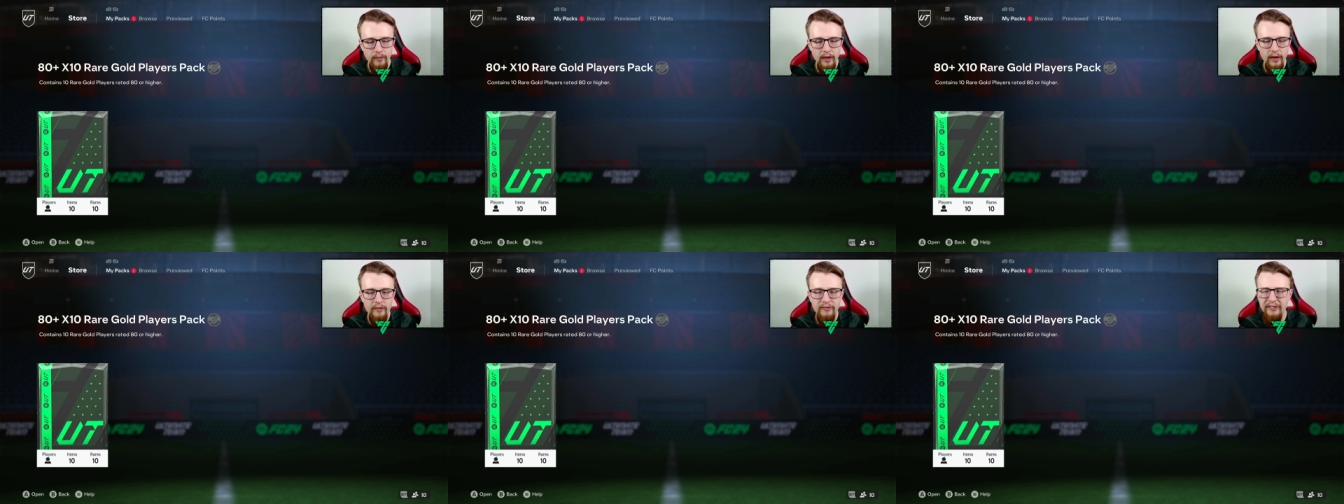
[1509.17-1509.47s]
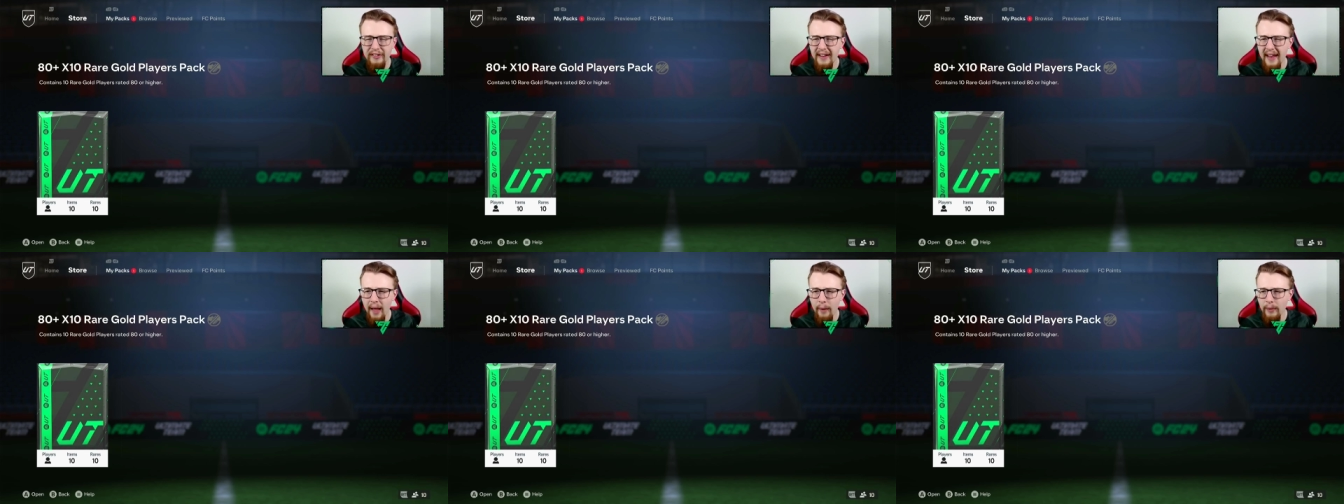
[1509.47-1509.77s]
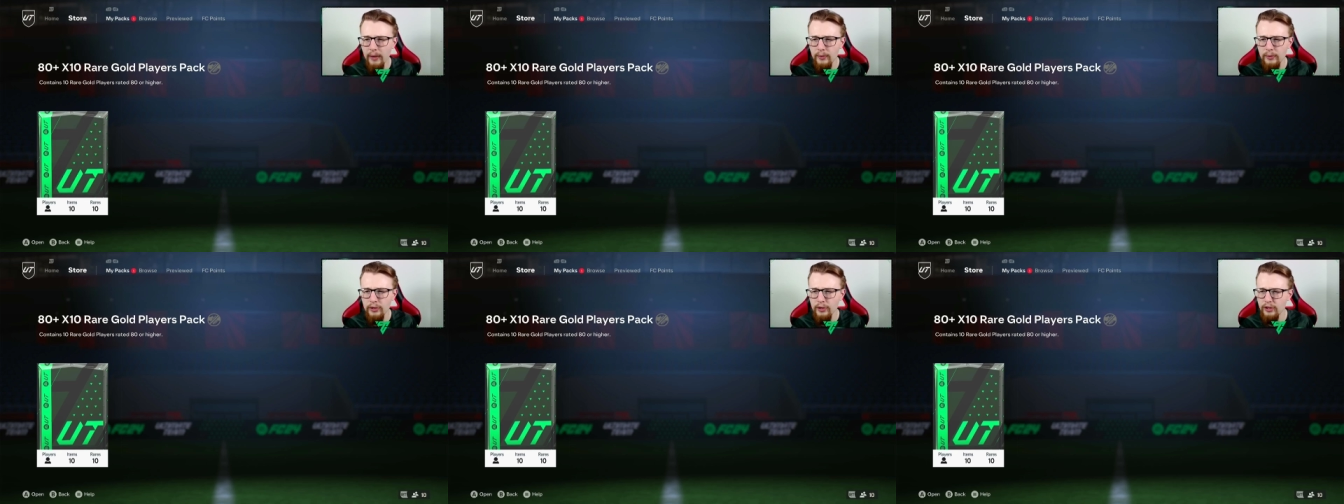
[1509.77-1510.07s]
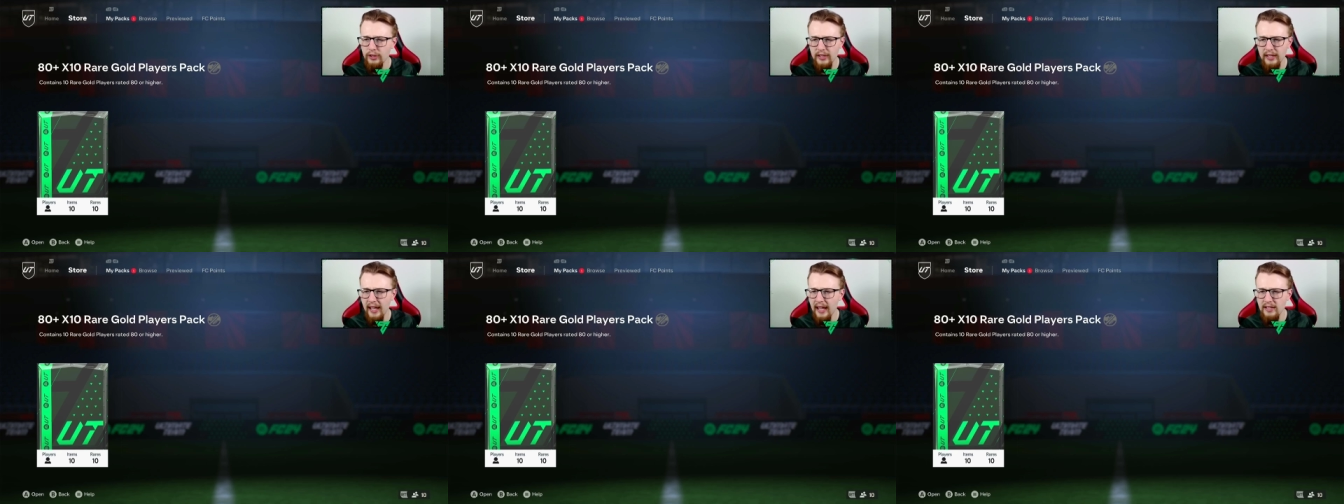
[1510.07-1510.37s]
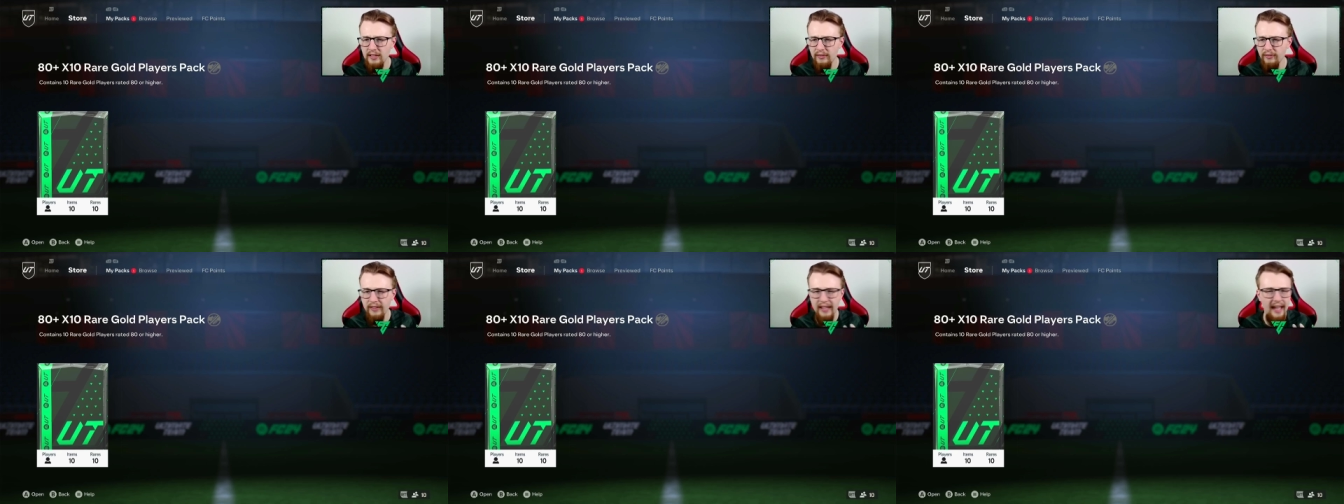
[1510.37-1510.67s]
For now, it was just a case
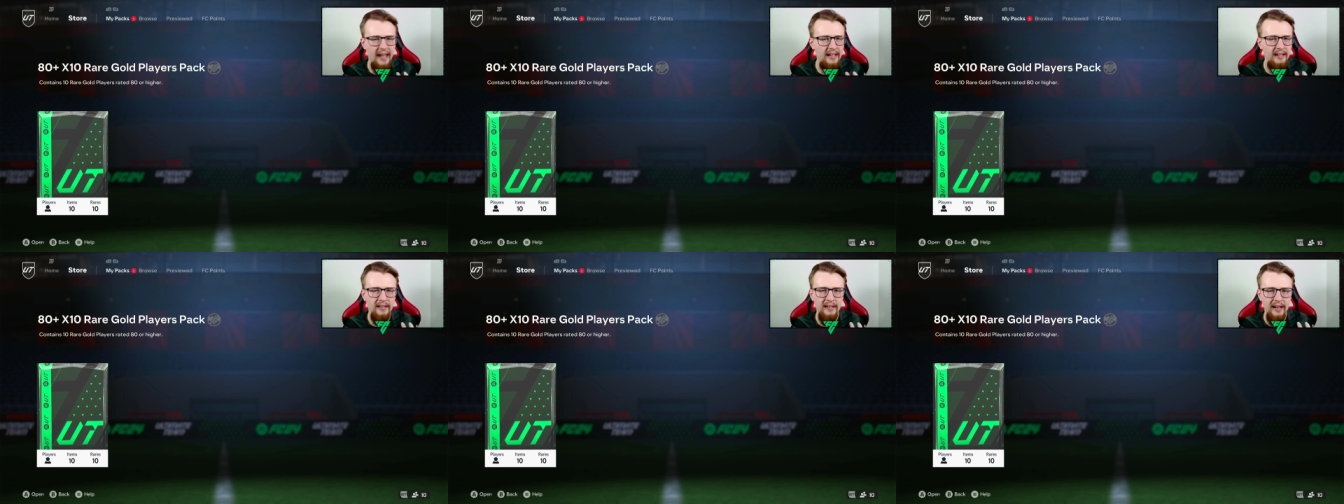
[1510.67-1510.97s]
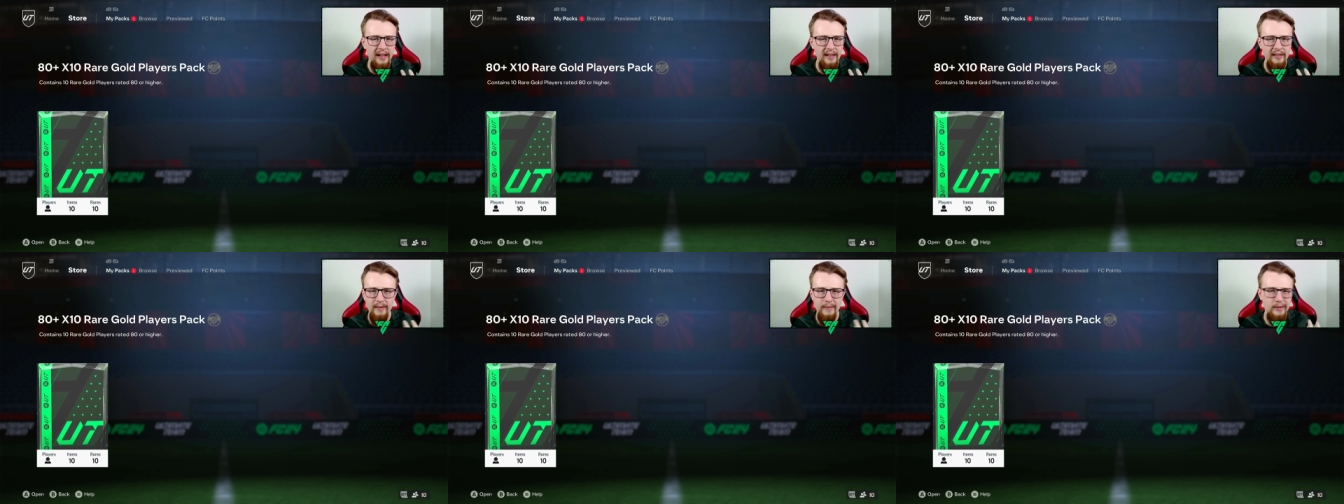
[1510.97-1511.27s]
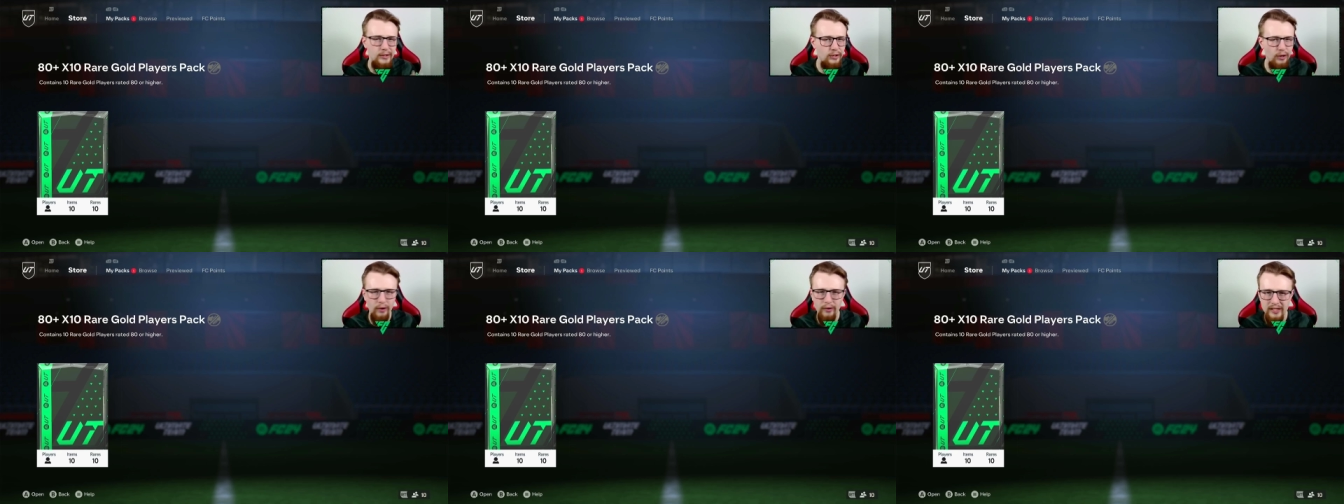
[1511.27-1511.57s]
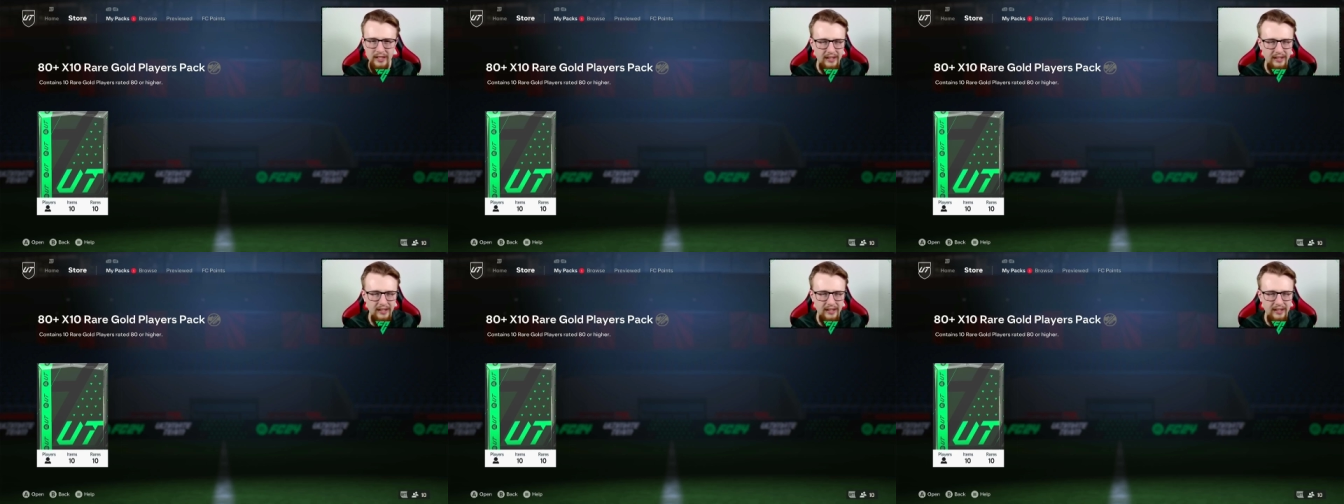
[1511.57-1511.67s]
of getting the majority